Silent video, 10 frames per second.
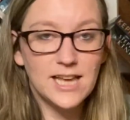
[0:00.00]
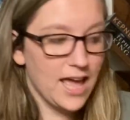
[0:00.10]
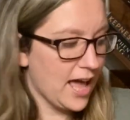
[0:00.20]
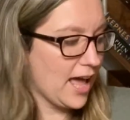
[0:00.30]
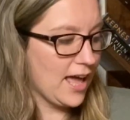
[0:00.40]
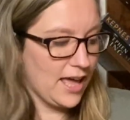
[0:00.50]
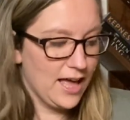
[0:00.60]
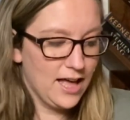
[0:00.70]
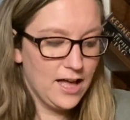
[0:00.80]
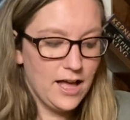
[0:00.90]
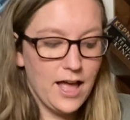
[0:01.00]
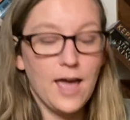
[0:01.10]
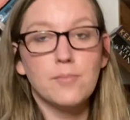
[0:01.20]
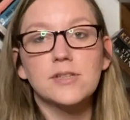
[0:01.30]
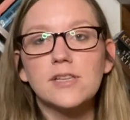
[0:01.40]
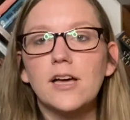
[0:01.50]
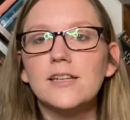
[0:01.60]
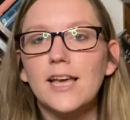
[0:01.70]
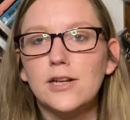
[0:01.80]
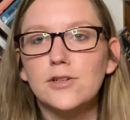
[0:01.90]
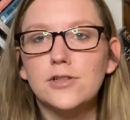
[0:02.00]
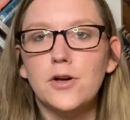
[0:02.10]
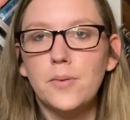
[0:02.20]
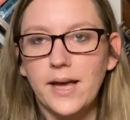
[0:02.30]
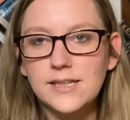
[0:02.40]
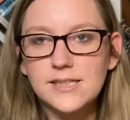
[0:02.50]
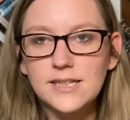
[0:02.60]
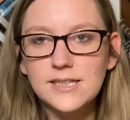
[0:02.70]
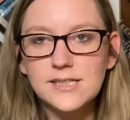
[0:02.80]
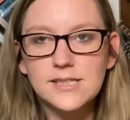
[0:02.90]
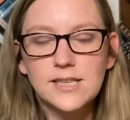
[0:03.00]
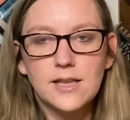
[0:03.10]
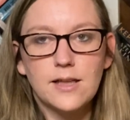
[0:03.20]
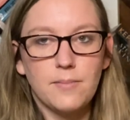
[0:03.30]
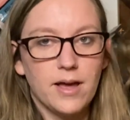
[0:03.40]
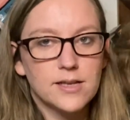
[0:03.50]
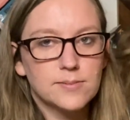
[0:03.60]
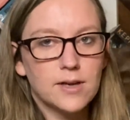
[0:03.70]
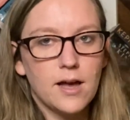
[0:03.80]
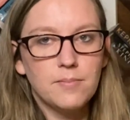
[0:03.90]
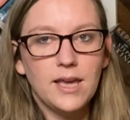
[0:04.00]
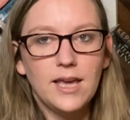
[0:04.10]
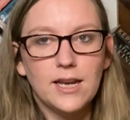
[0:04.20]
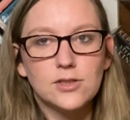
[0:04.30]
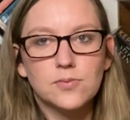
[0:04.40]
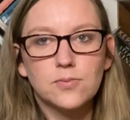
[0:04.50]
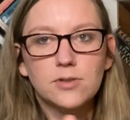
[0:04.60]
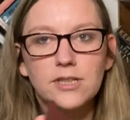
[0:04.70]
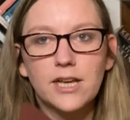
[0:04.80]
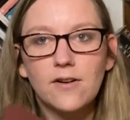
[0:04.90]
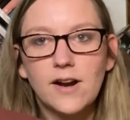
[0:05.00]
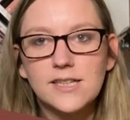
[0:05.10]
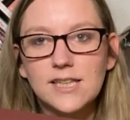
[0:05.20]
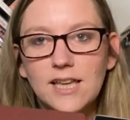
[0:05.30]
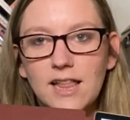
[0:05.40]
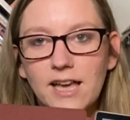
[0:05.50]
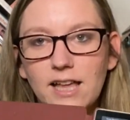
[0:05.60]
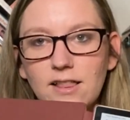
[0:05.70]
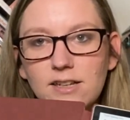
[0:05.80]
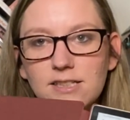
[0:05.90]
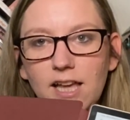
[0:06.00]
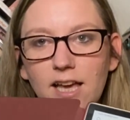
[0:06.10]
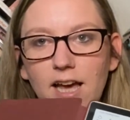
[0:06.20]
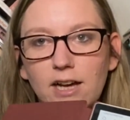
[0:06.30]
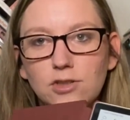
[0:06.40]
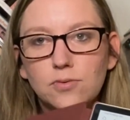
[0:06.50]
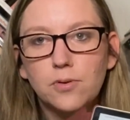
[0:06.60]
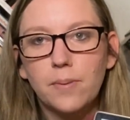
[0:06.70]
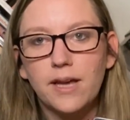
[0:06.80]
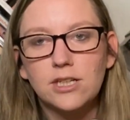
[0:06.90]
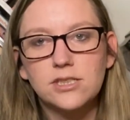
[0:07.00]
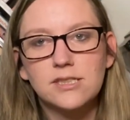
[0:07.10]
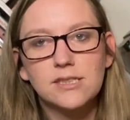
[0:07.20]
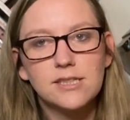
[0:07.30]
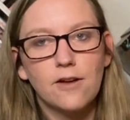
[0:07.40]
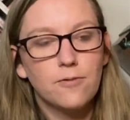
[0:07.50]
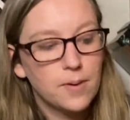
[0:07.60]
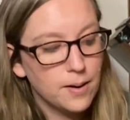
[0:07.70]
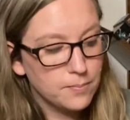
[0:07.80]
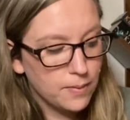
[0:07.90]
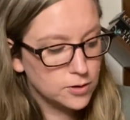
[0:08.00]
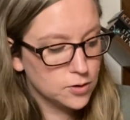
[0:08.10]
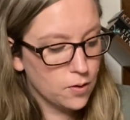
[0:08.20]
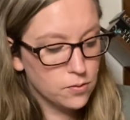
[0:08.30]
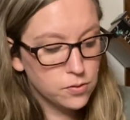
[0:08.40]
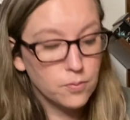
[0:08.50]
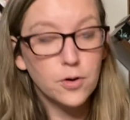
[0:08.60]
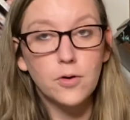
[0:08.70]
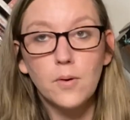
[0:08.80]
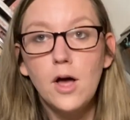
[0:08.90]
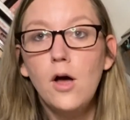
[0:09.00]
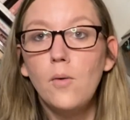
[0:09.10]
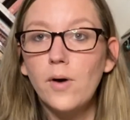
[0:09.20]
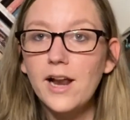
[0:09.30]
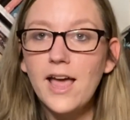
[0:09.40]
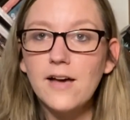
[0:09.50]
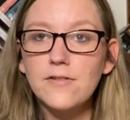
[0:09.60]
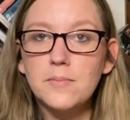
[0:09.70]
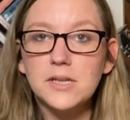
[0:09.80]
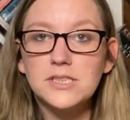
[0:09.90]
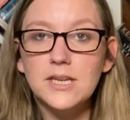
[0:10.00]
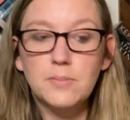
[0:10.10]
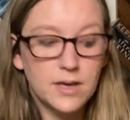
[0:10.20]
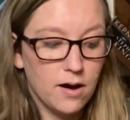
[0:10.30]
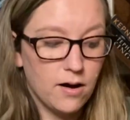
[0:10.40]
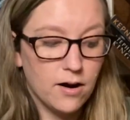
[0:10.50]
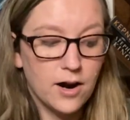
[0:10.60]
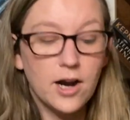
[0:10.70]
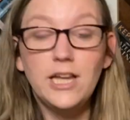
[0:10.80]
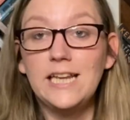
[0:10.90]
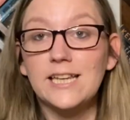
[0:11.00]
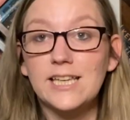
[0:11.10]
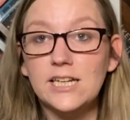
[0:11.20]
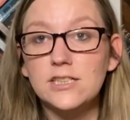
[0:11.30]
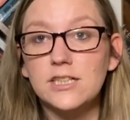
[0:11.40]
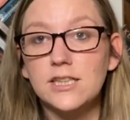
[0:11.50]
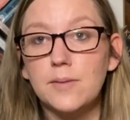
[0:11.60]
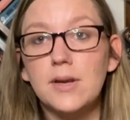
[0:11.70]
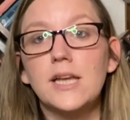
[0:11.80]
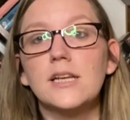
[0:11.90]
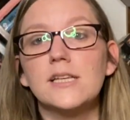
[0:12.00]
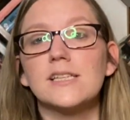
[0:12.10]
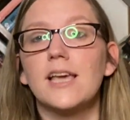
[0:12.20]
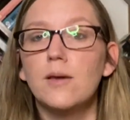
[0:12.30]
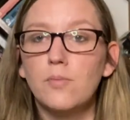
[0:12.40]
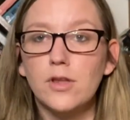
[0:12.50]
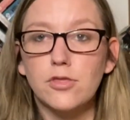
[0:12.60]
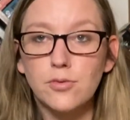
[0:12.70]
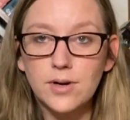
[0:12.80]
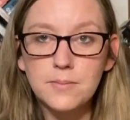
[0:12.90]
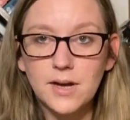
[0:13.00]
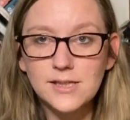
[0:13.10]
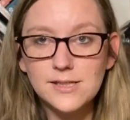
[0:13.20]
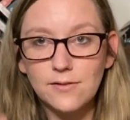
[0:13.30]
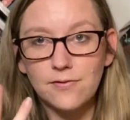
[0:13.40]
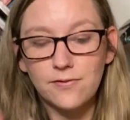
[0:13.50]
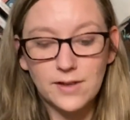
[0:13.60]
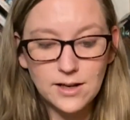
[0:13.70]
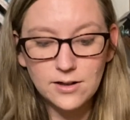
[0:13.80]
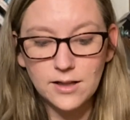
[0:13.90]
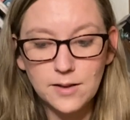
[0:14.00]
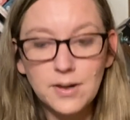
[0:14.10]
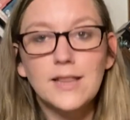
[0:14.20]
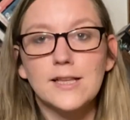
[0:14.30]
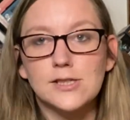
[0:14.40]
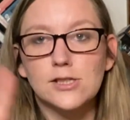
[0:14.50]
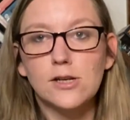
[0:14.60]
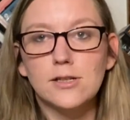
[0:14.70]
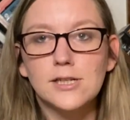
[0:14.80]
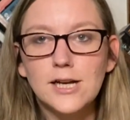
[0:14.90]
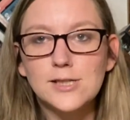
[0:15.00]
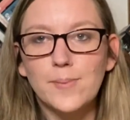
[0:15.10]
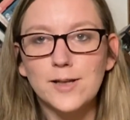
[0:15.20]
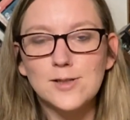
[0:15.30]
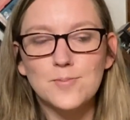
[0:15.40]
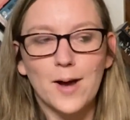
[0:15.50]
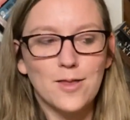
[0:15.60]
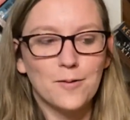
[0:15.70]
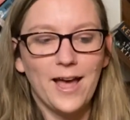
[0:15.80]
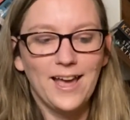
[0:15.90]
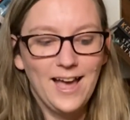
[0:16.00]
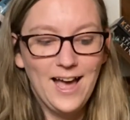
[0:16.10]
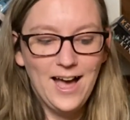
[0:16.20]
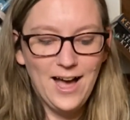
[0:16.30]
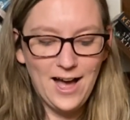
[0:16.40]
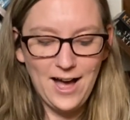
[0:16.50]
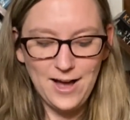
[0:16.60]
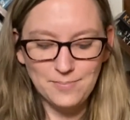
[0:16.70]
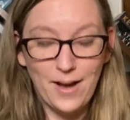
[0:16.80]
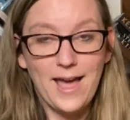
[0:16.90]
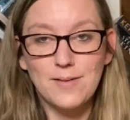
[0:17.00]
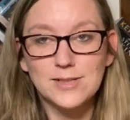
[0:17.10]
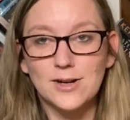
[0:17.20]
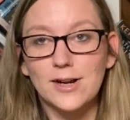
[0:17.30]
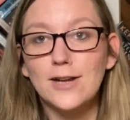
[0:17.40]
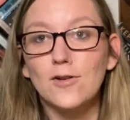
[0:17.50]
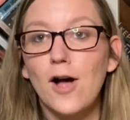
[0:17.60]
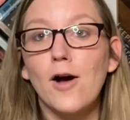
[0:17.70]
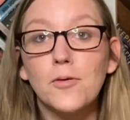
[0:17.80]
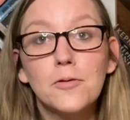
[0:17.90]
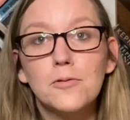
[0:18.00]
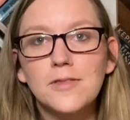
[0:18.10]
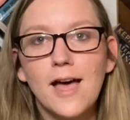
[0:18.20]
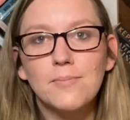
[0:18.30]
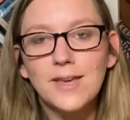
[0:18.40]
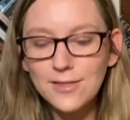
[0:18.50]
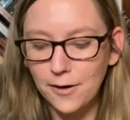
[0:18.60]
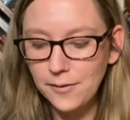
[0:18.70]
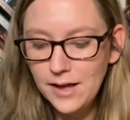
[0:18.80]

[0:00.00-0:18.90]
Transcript: a Amazon Kindle Oasis that my husband got me, and it's really crazy. Like, it looks like actual pages and stuff, but I'm about to go through what I have on my TBR in Kindle Unlimited, because it came with 3 months of Kindle Unlimited. This is not sponsored, by the way, by Amazon Kindle. How cool would that be, though?